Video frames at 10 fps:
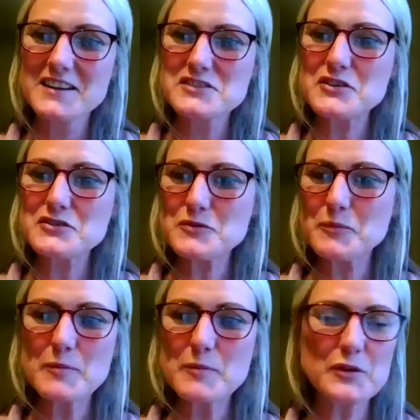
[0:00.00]
So there's some
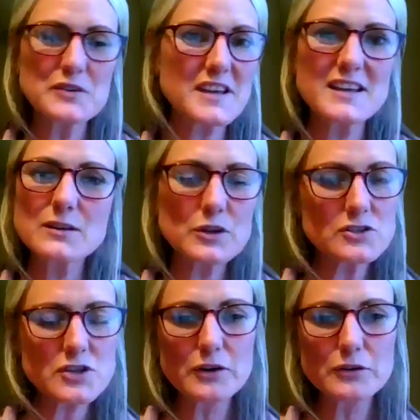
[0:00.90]
people who are saying they weren't
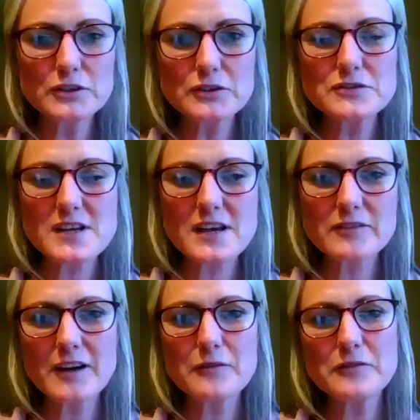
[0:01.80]
told they couldn't have
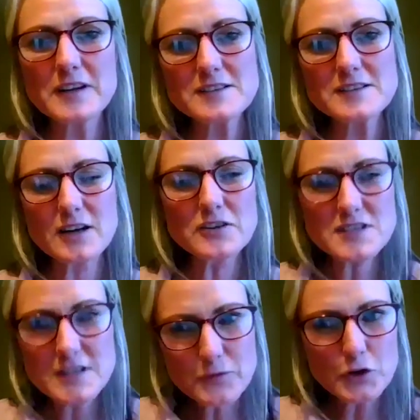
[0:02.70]
caffeine. So lots
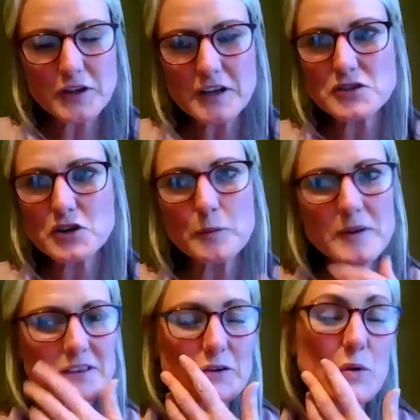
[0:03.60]
of different things are
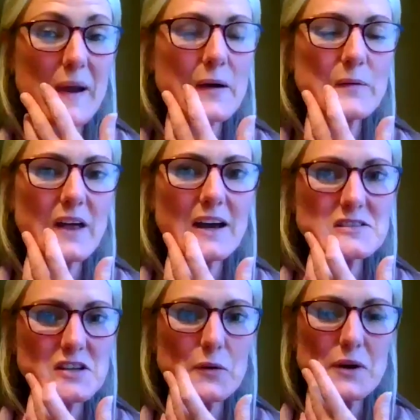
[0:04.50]
coming through about that.
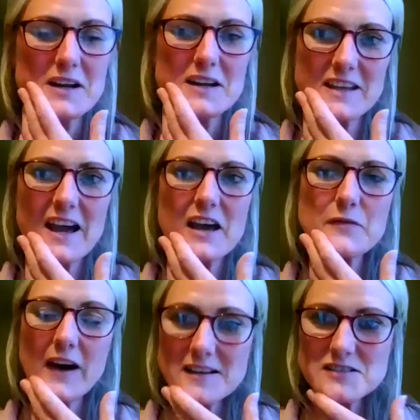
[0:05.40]
So yeah,
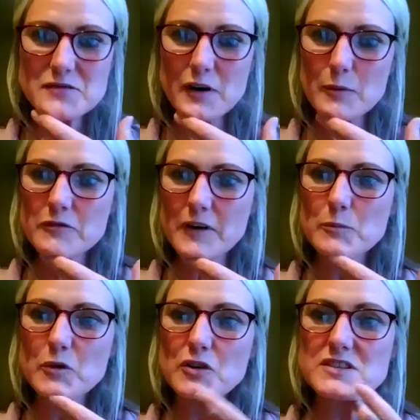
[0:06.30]
advice from
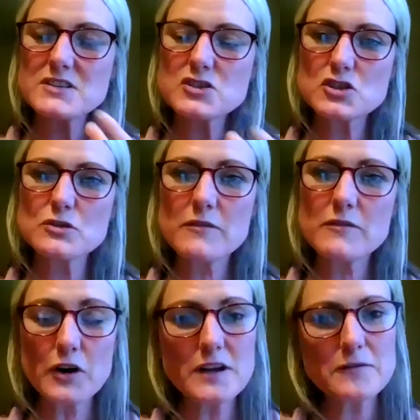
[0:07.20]
us is to
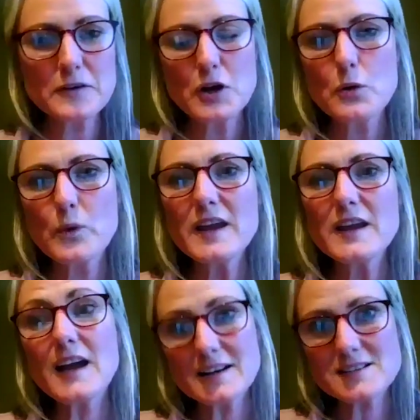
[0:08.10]
avoid, if
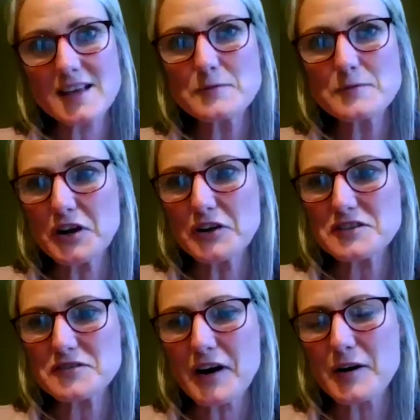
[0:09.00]
we accept lots
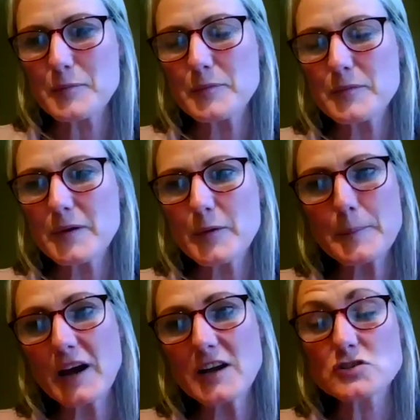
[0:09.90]
of our
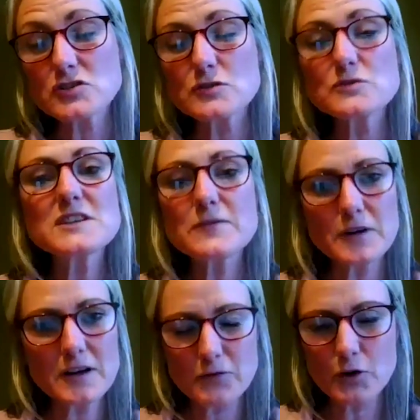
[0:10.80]
patients use
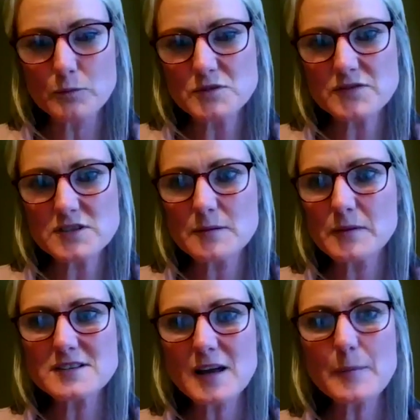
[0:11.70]
different forms of
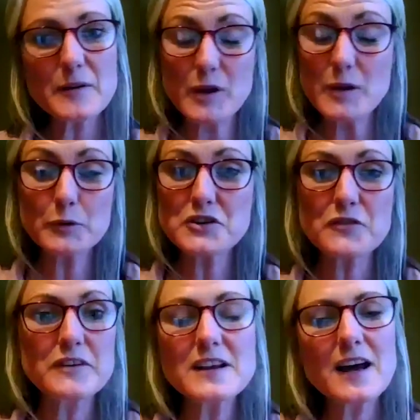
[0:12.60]
stimulants, that people
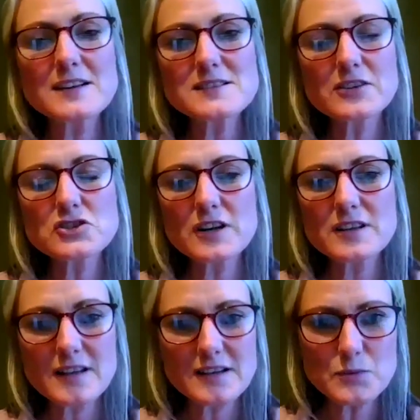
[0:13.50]
don't realise actually
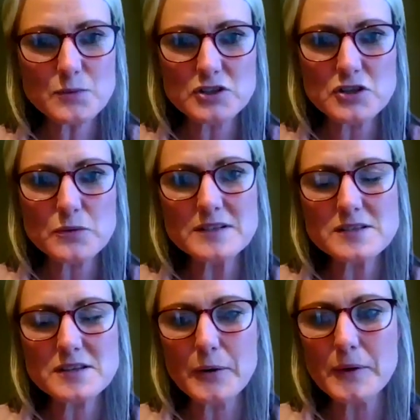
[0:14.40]
that that's what they're doing.
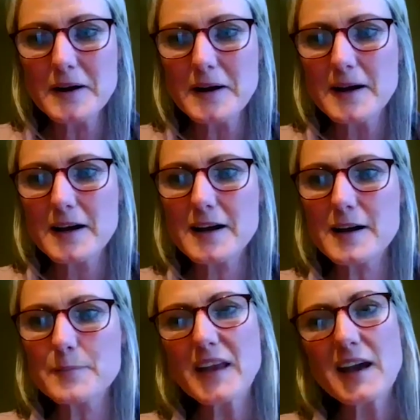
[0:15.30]
So
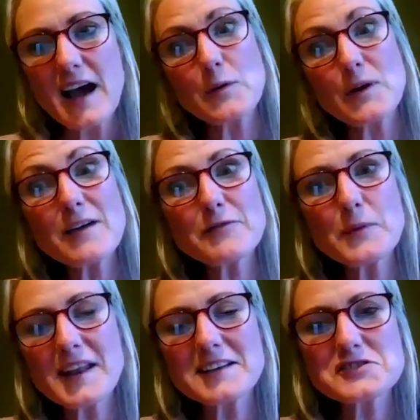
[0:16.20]
I was laughing
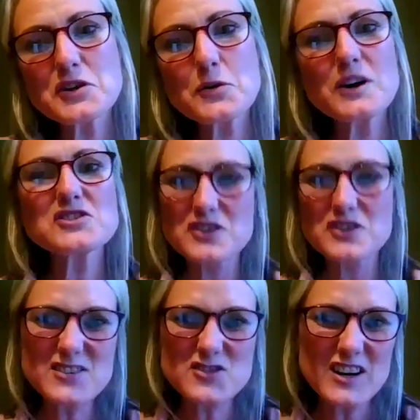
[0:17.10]
when I answered the question because
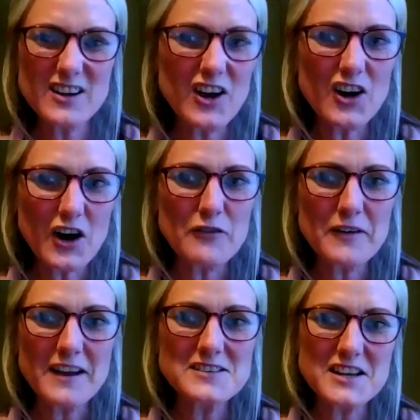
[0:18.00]
I drink a lot of
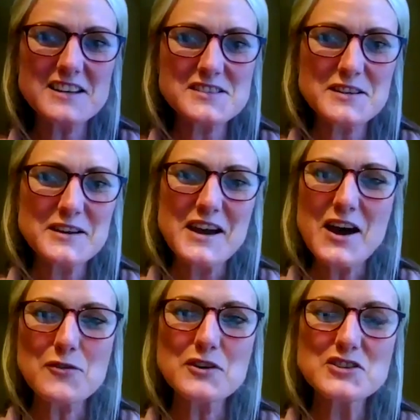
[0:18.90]
coffee. So it's
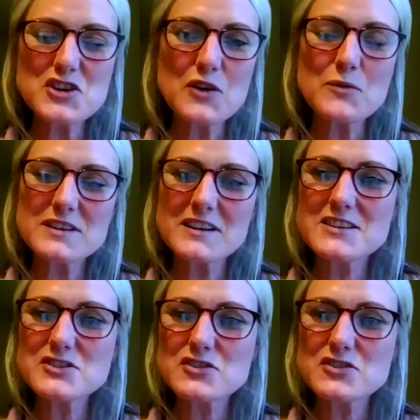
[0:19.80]
a running joke with Lisa.